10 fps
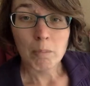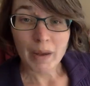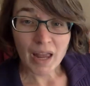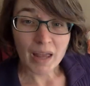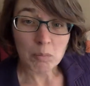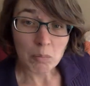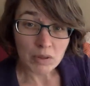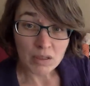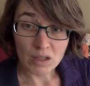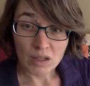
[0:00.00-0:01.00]
my
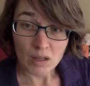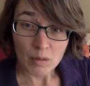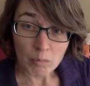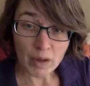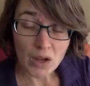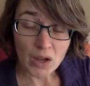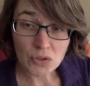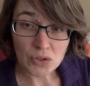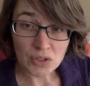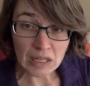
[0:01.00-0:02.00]
empathy, my
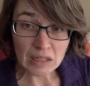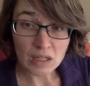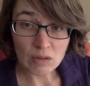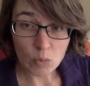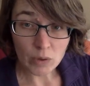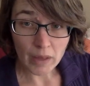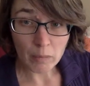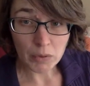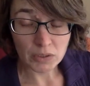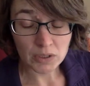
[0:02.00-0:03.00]
understanding of where that
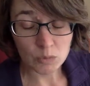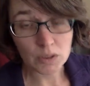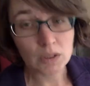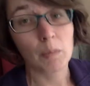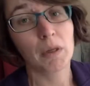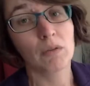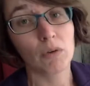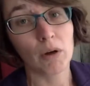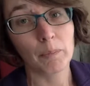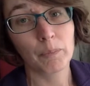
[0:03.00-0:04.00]
person was coming from.
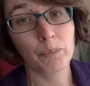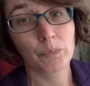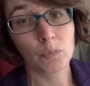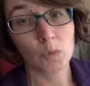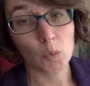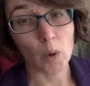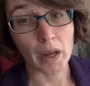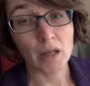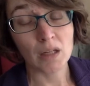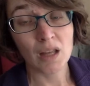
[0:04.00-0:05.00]

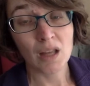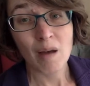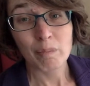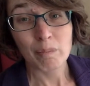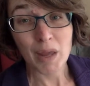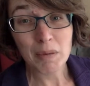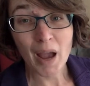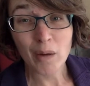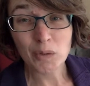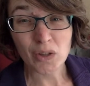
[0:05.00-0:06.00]
Right? Maybe I
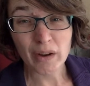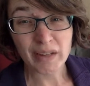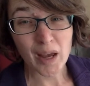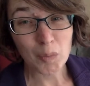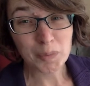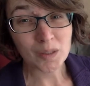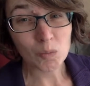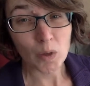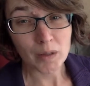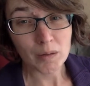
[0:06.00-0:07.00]
was trying to help
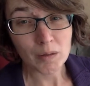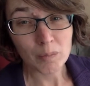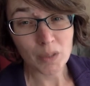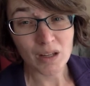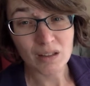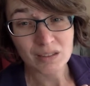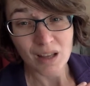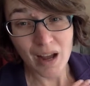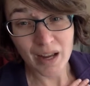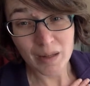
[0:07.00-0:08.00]
someone because
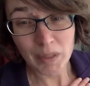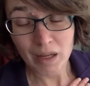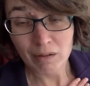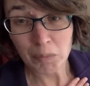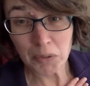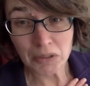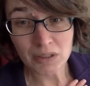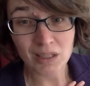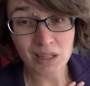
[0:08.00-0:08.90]
I am a caring person and I